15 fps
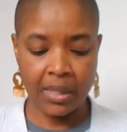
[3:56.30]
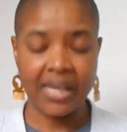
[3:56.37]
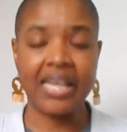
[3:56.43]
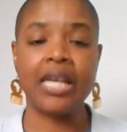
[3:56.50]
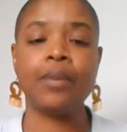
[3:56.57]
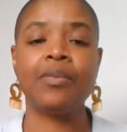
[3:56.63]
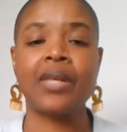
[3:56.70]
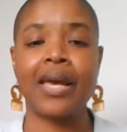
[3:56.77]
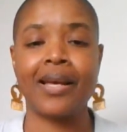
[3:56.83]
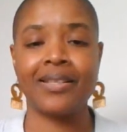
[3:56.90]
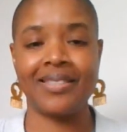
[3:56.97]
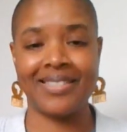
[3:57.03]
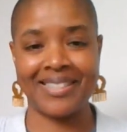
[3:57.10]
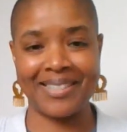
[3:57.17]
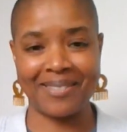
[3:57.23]
Keep
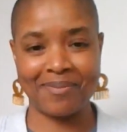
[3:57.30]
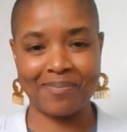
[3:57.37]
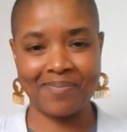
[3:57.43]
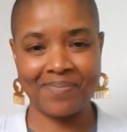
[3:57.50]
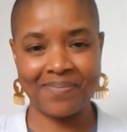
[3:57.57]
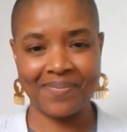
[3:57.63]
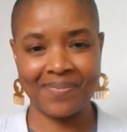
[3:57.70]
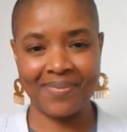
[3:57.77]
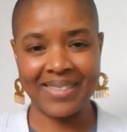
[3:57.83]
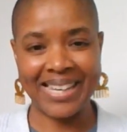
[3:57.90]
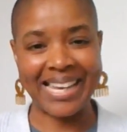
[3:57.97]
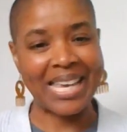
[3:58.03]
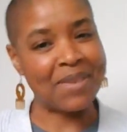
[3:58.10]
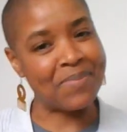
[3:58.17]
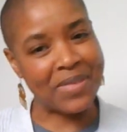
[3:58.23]
dancing.
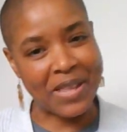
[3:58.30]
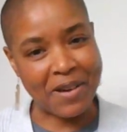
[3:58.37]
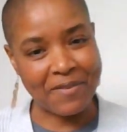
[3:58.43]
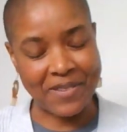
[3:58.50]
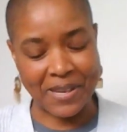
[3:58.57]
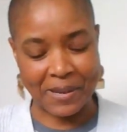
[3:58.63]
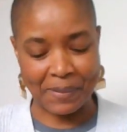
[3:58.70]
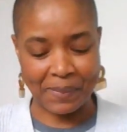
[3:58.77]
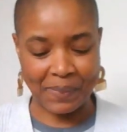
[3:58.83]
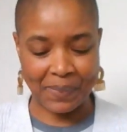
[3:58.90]
Keep loving.